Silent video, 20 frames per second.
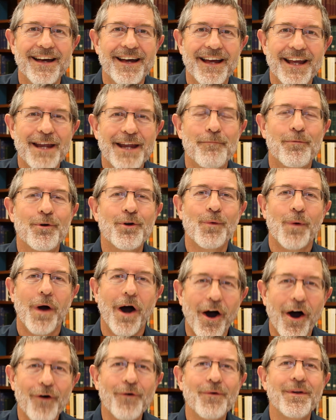Hebrew
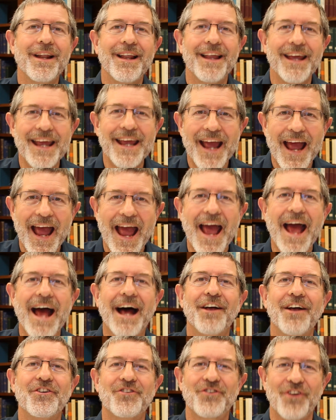only
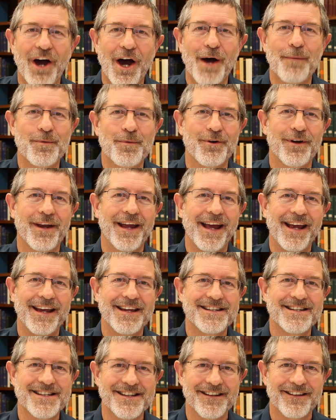has
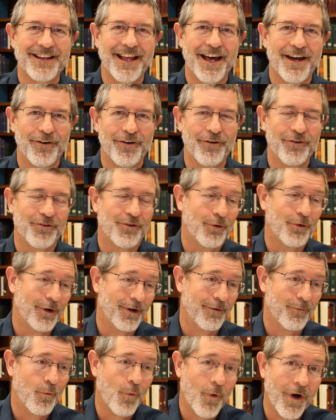uppercase letters or
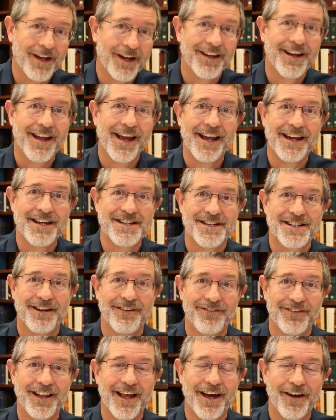one case
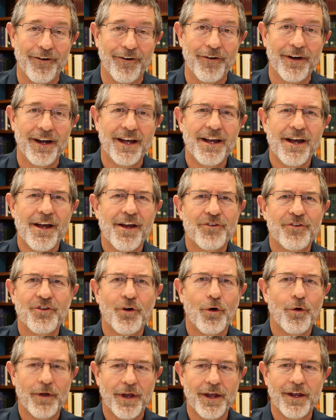of letter.
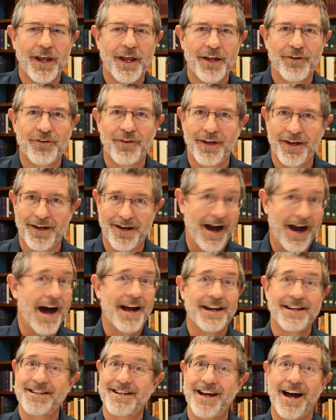So it, it,
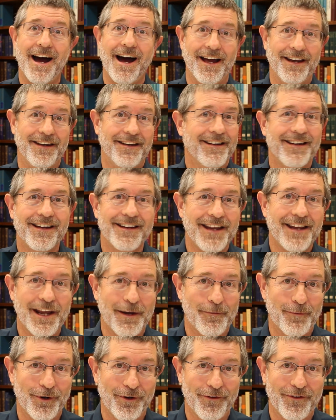God is God in
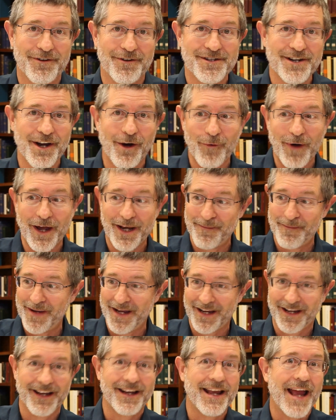Hebrew. There's no way to
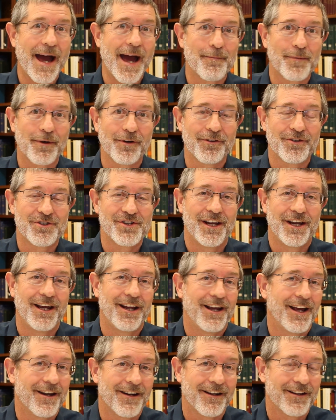make a capital
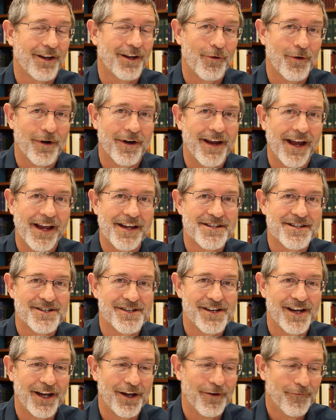G and a lowercase
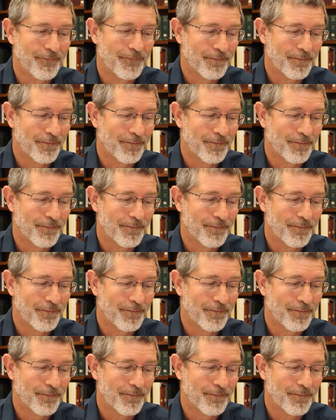g.